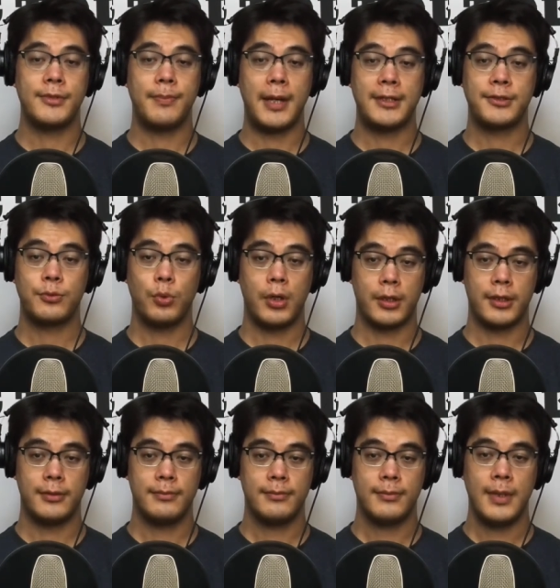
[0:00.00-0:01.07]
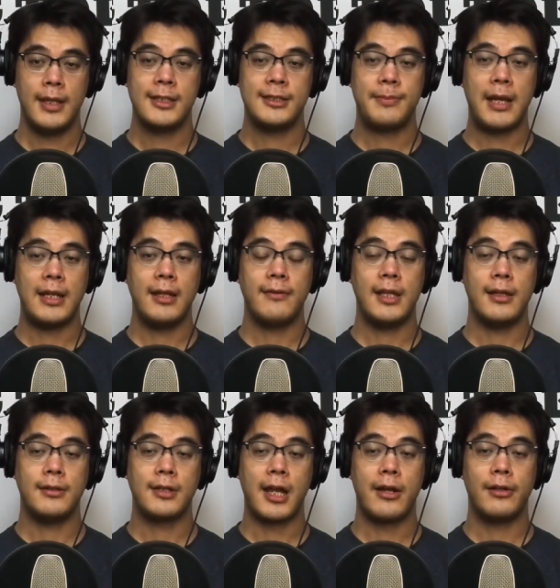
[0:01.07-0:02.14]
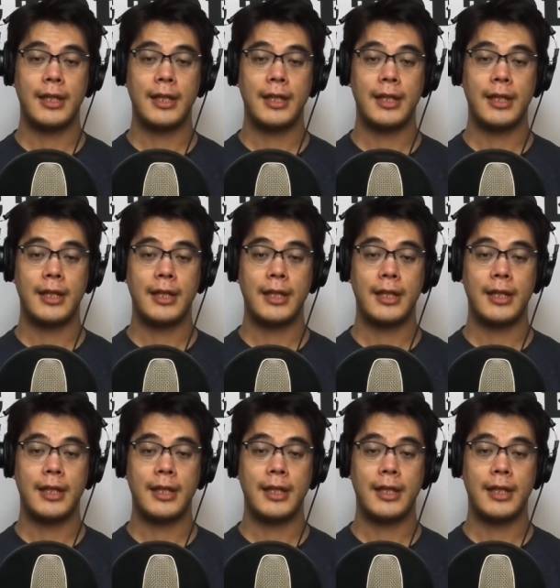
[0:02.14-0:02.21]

best work spanning the entire